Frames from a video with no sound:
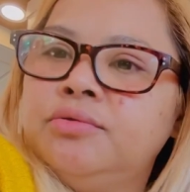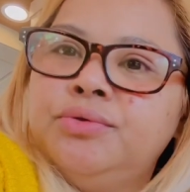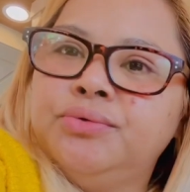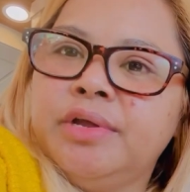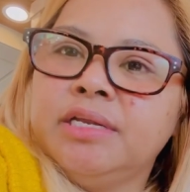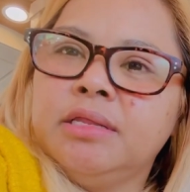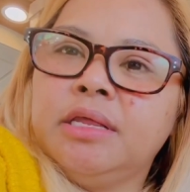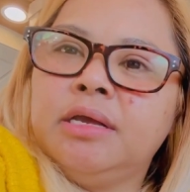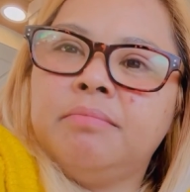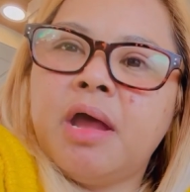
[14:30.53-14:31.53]
do
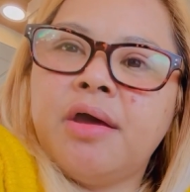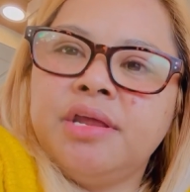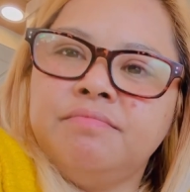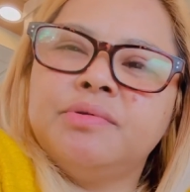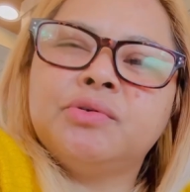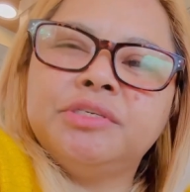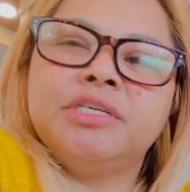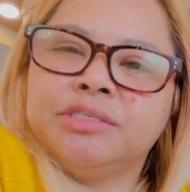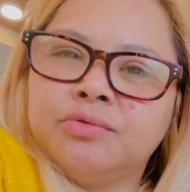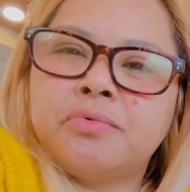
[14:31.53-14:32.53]
anything about it because
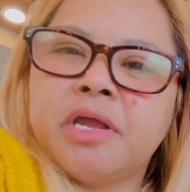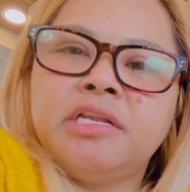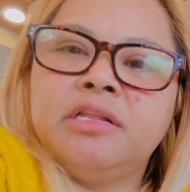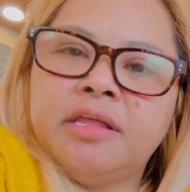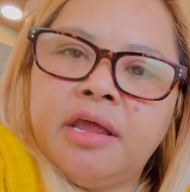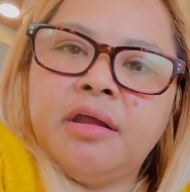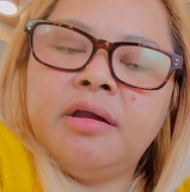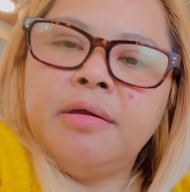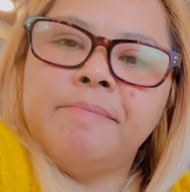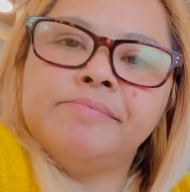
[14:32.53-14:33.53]
it's already
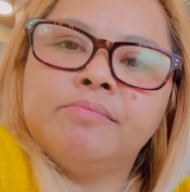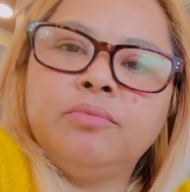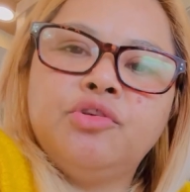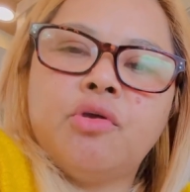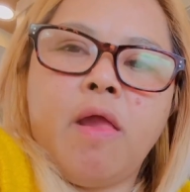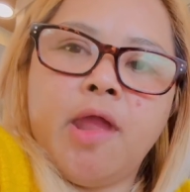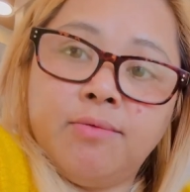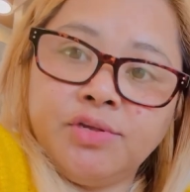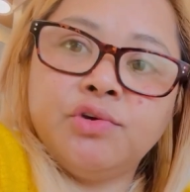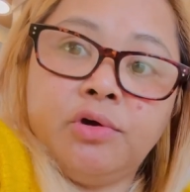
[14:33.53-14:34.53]
there. You don't
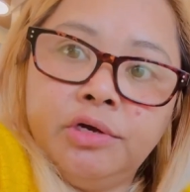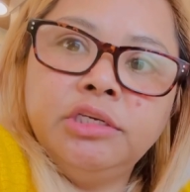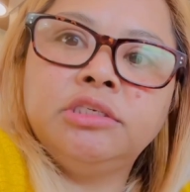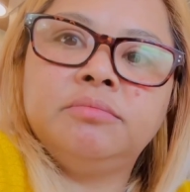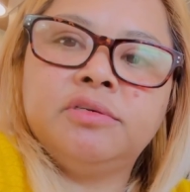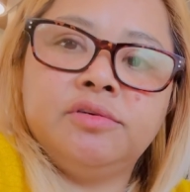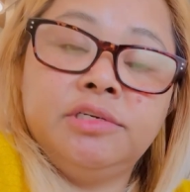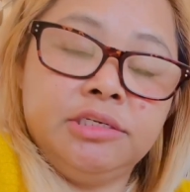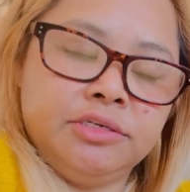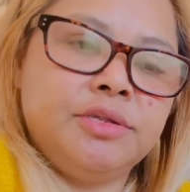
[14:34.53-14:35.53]
have a choice
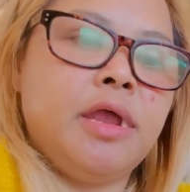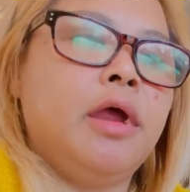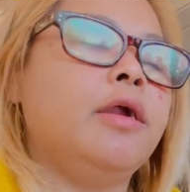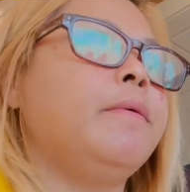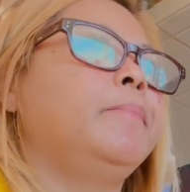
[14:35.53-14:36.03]
because it's there.